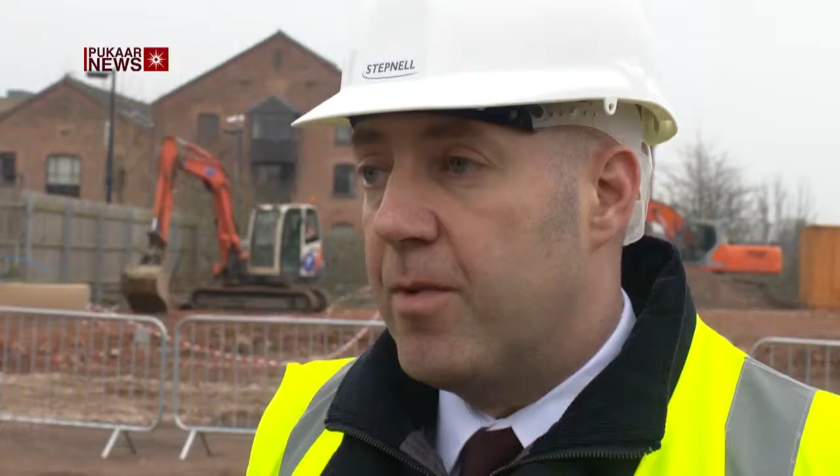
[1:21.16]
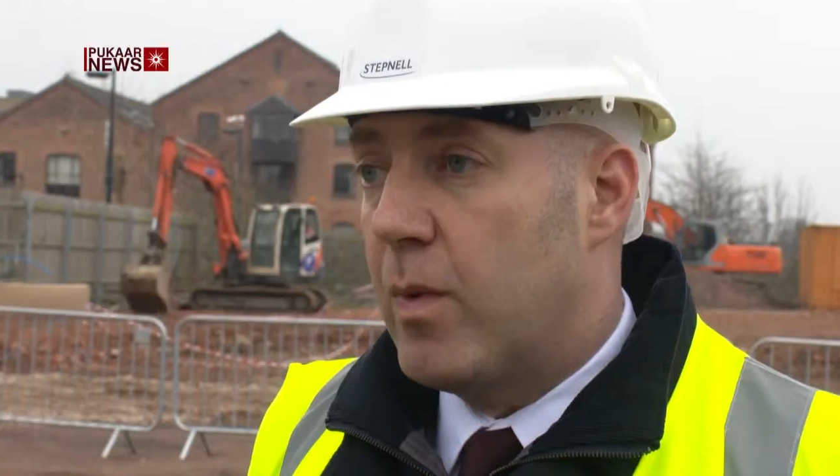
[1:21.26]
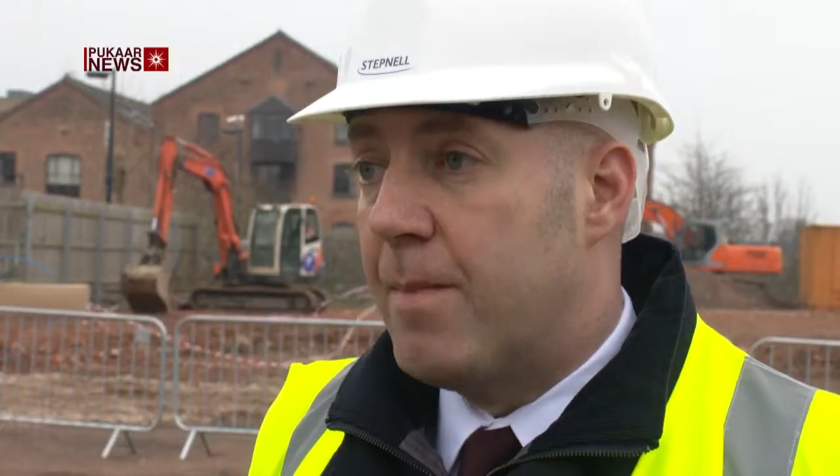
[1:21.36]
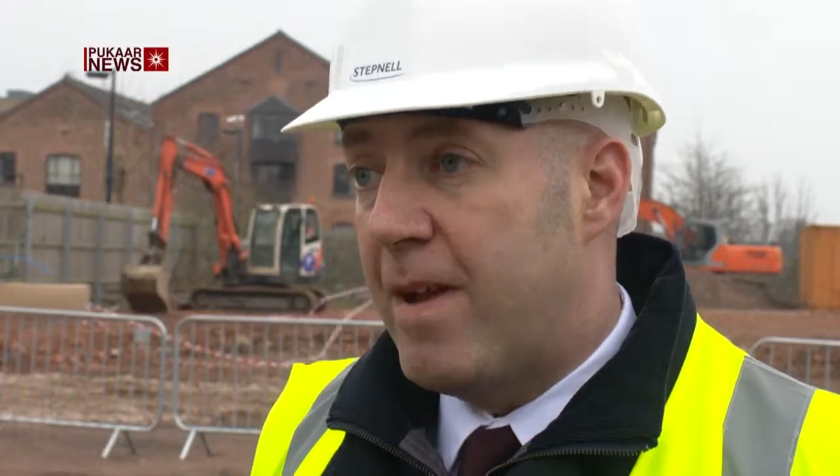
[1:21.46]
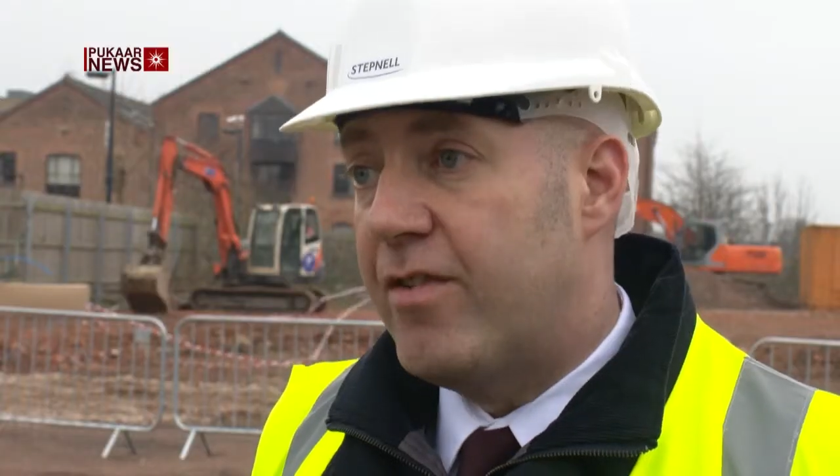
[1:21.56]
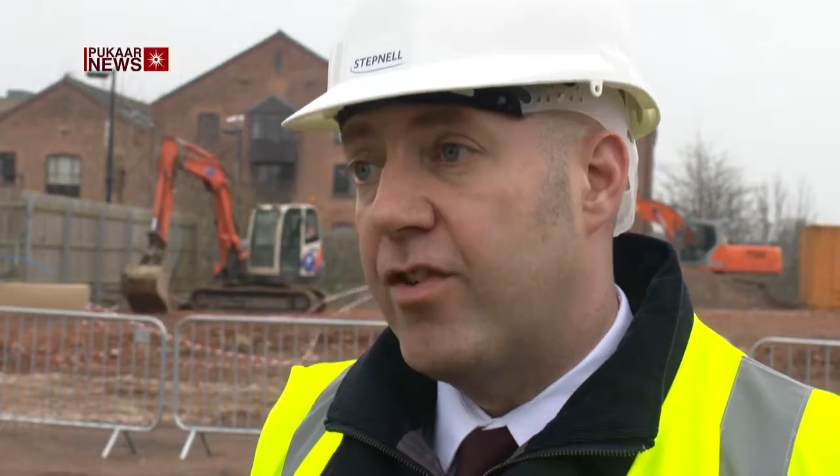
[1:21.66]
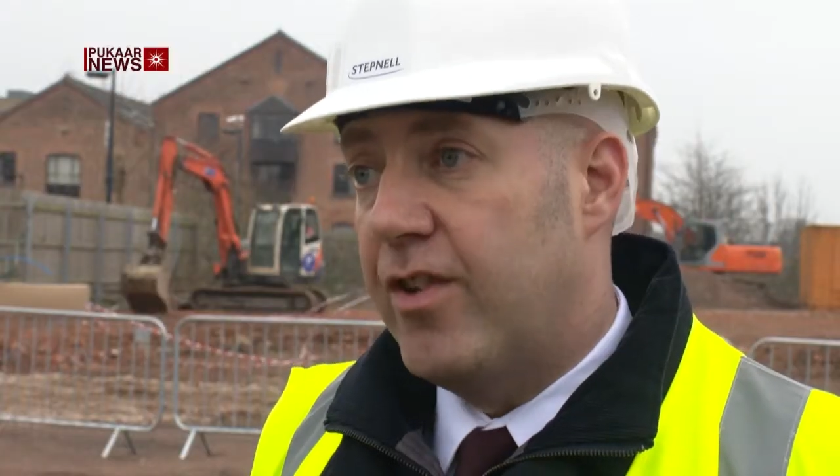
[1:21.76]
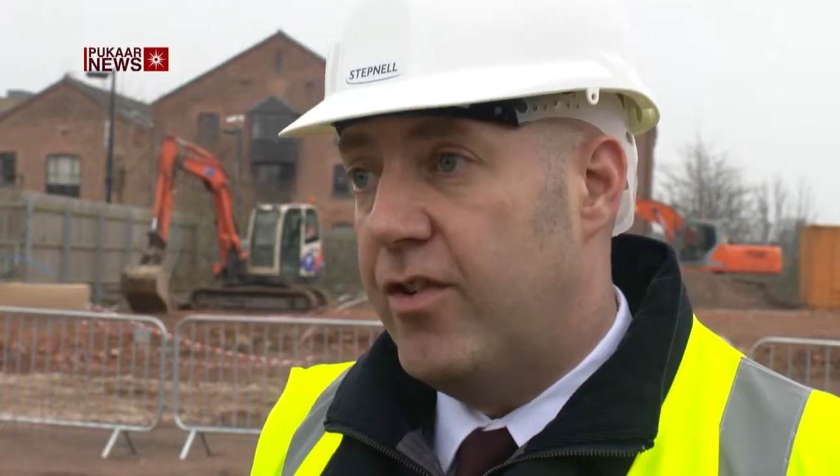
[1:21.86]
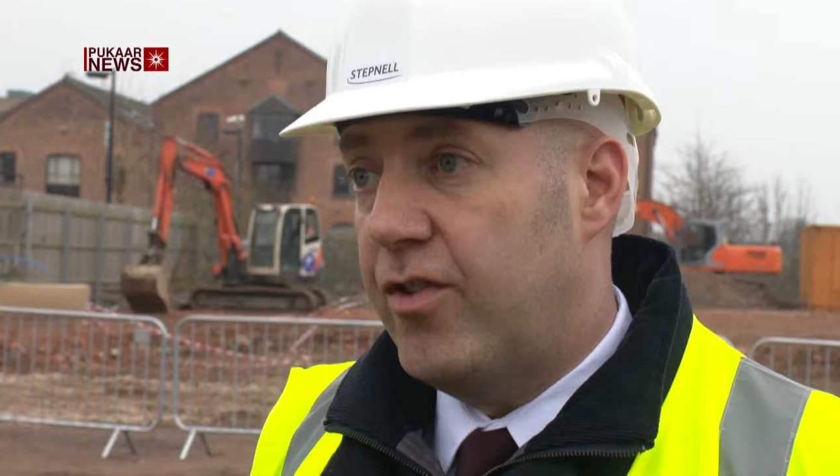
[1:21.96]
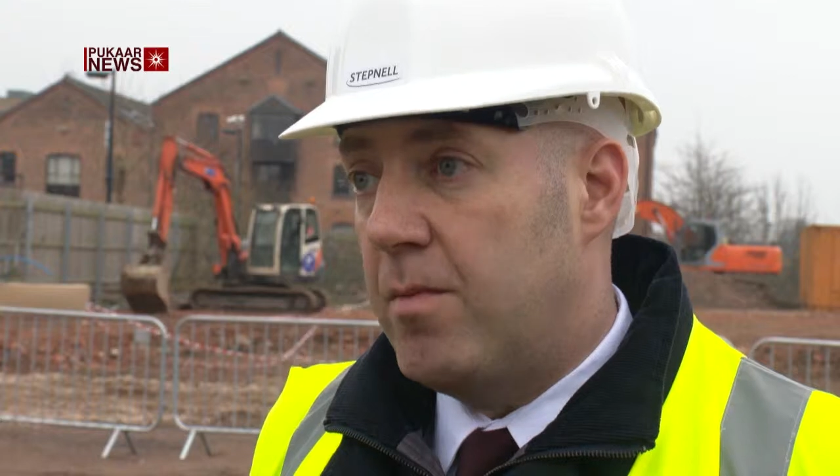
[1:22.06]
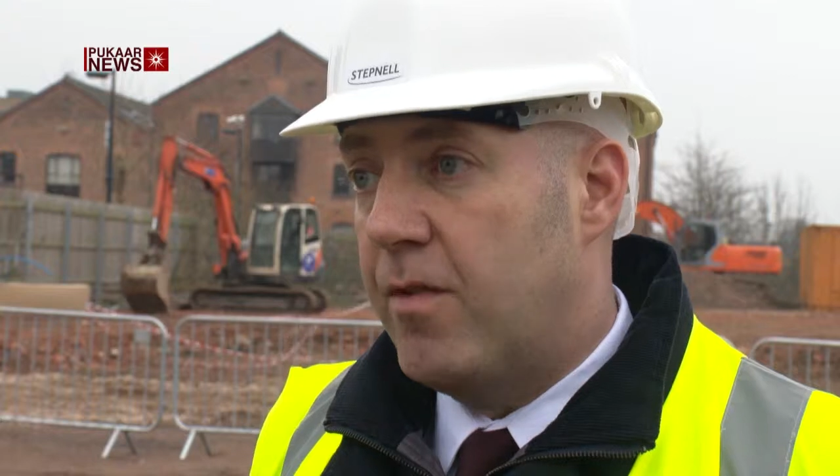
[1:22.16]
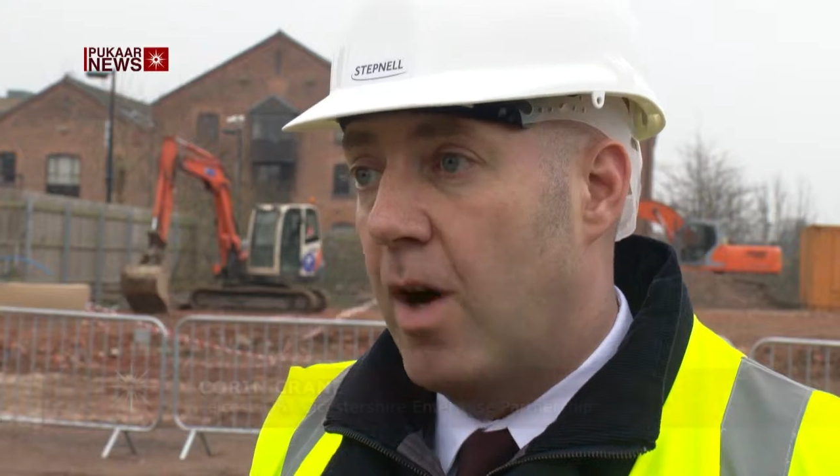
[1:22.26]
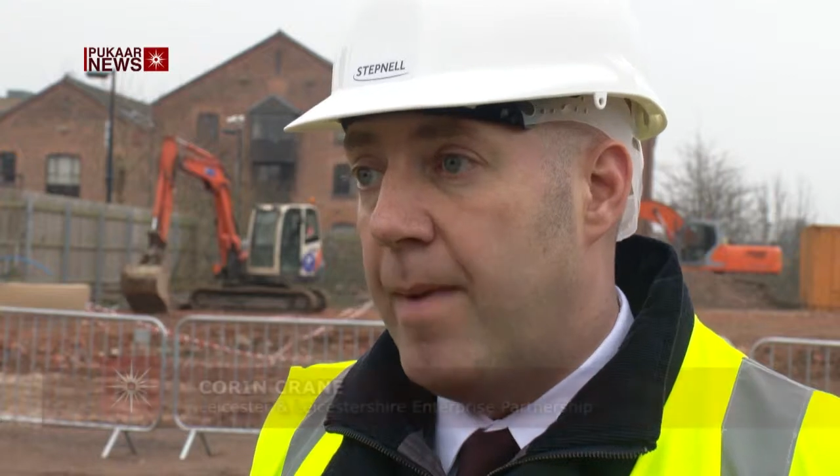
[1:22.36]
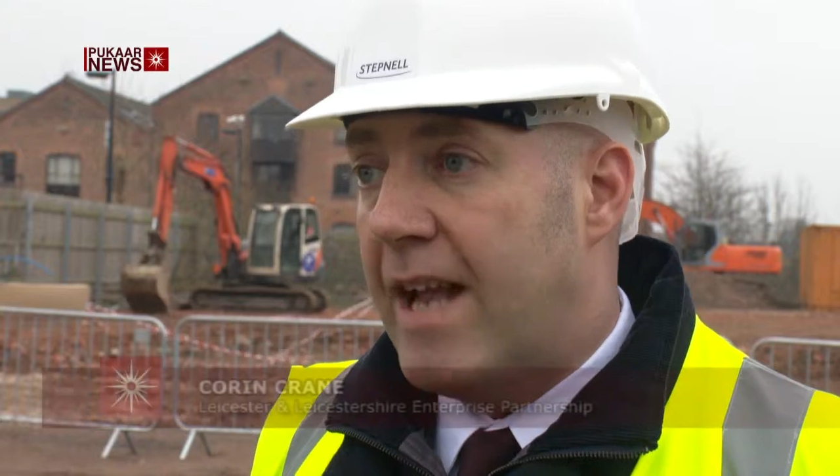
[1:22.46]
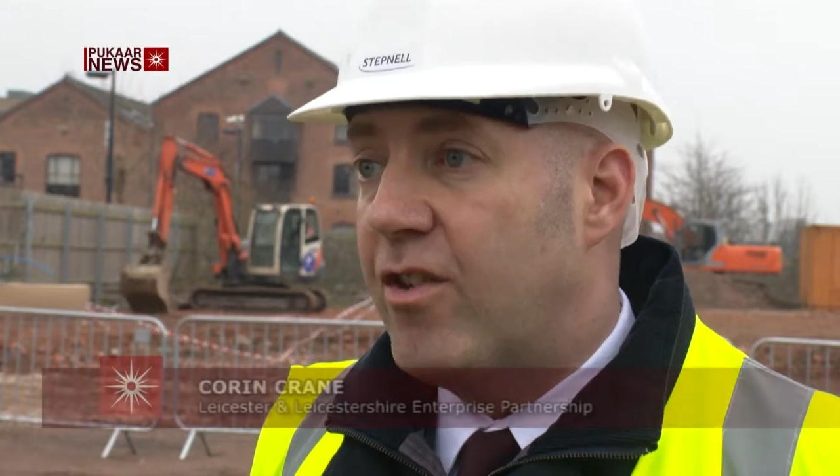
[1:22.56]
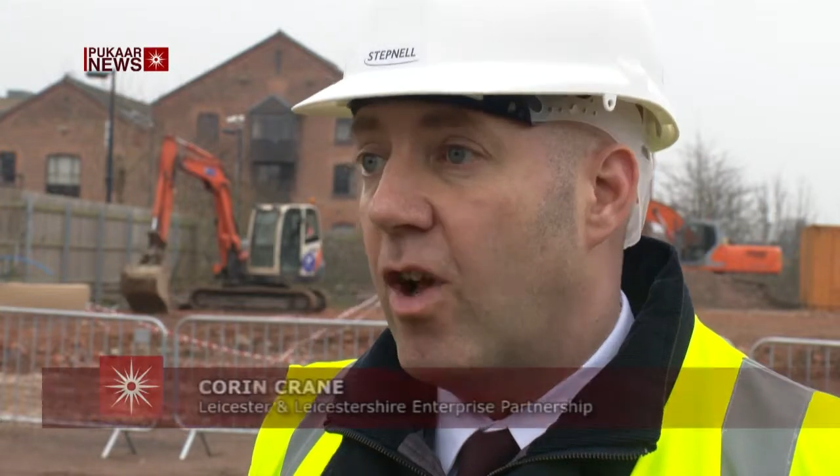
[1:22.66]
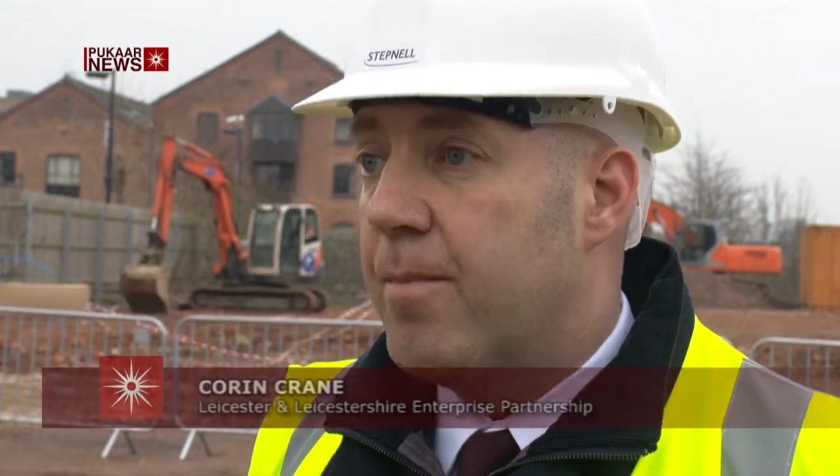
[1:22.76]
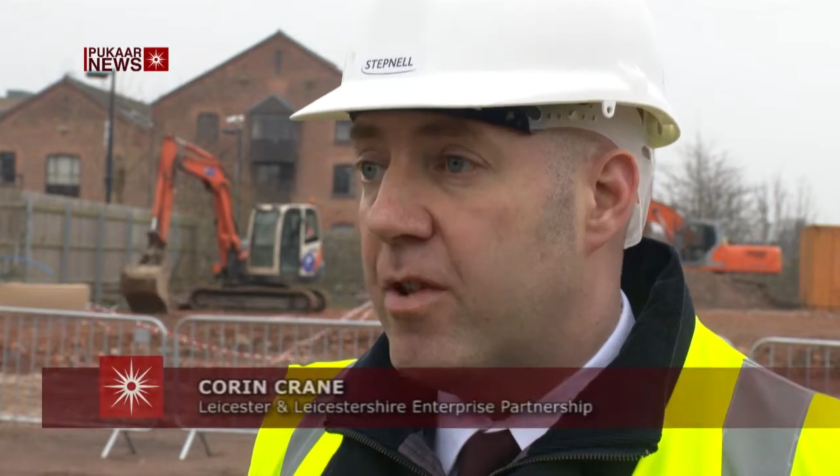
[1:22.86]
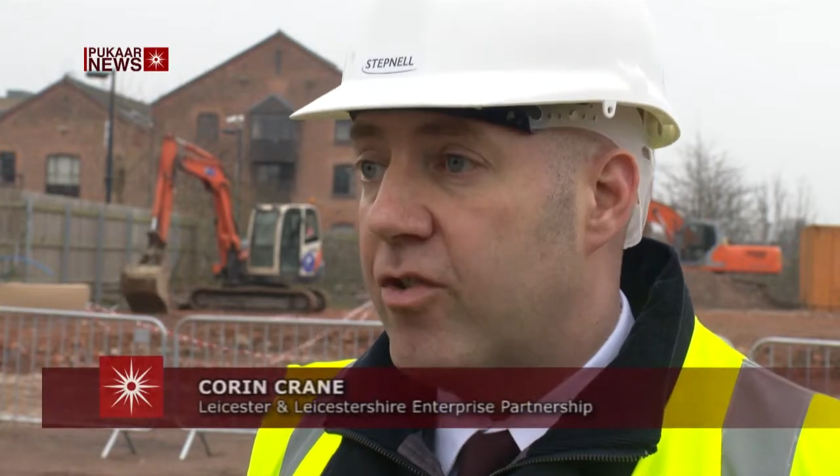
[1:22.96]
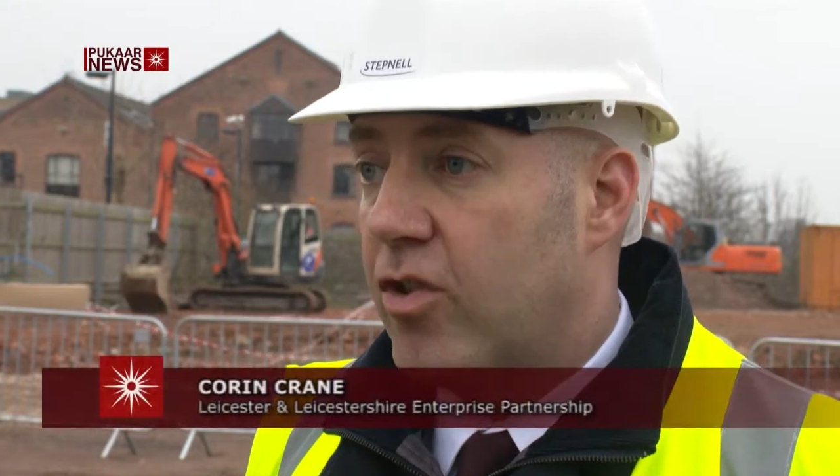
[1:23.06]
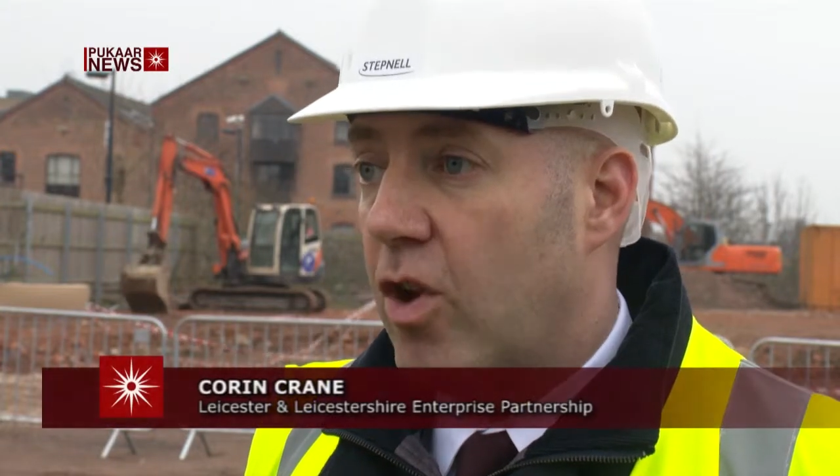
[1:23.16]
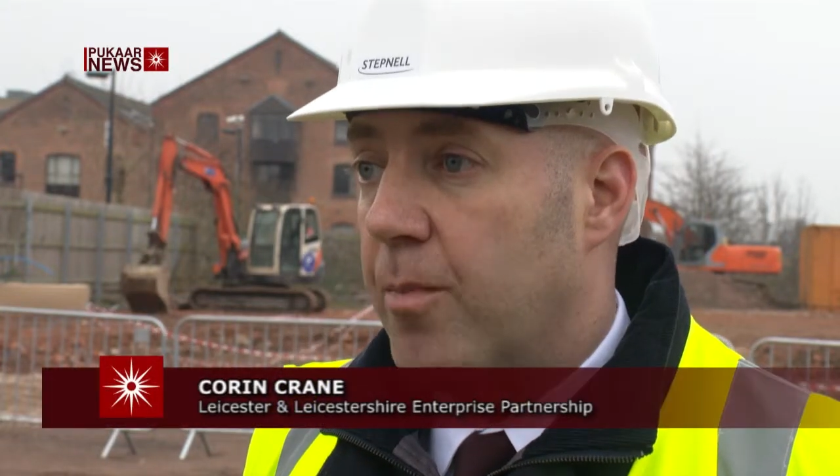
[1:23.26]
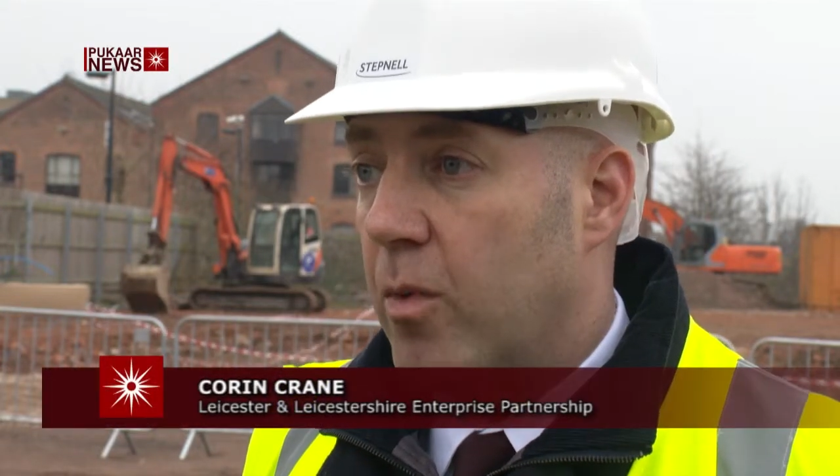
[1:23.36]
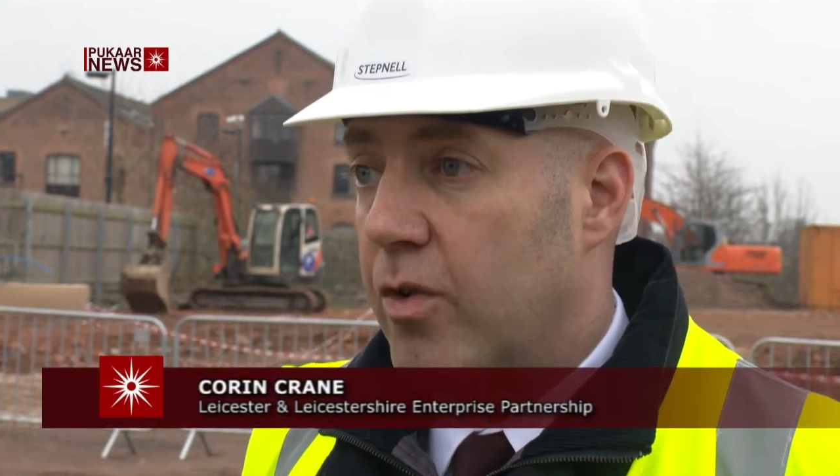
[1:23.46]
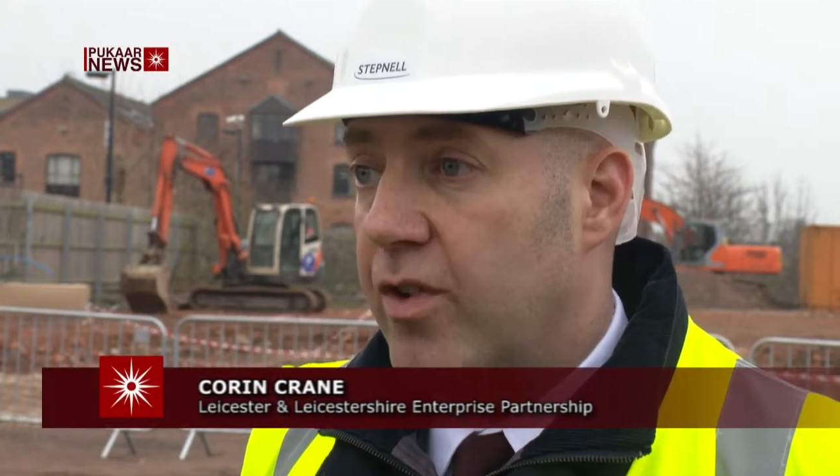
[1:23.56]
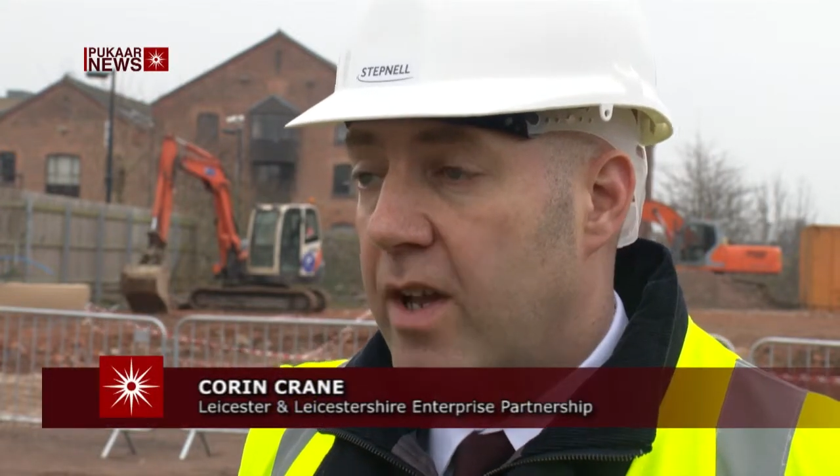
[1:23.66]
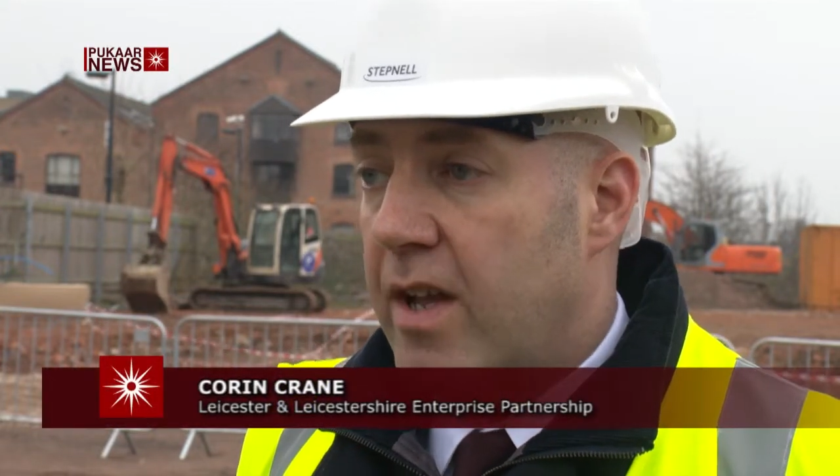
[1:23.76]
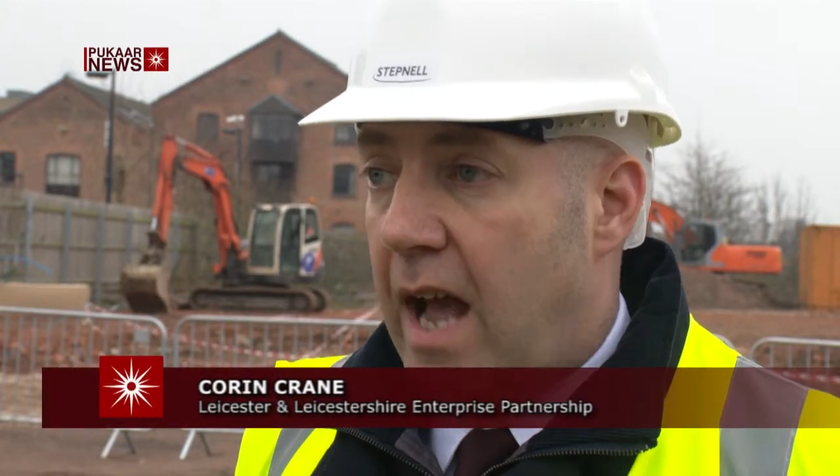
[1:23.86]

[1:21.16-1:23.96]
between businesses, and we've got about eight or nine businesses on our board,